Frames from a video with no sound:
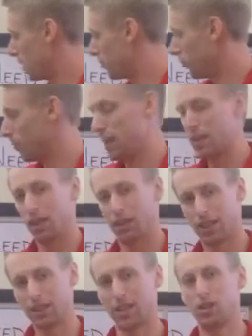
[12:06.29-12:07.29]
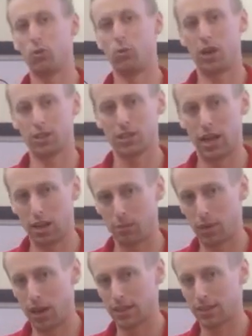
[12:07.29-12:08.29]
people may think they don't want
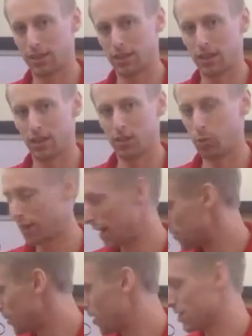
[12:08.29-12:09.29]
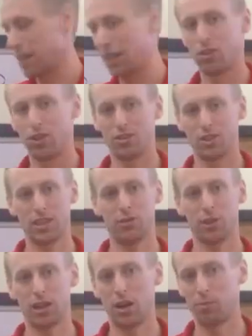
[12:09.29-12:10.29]
chiropractic. Well, that's because they don't
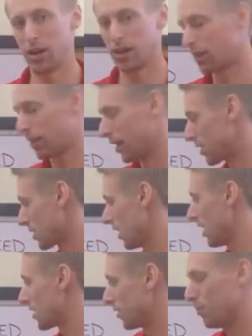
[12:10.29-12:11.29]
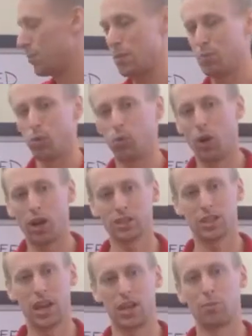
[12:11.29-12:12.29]
understand what chiropractic is. Some people
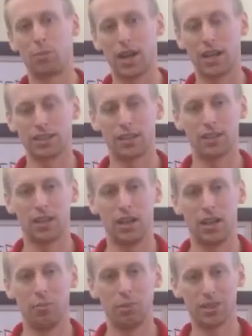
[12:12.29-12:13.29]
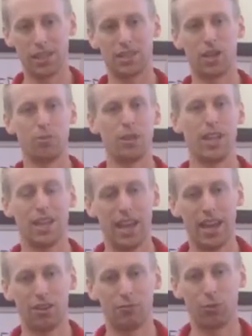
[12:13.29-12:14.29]
want chiropractic, but they tell me they
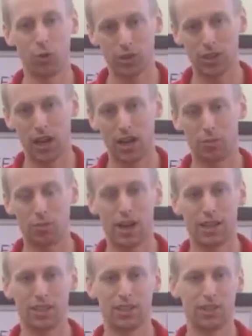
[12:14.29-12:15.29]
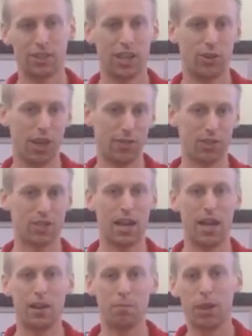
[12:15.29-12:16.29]
can't afford chiropractic or they don't have the
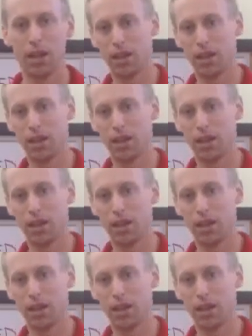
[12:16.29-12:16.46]
time,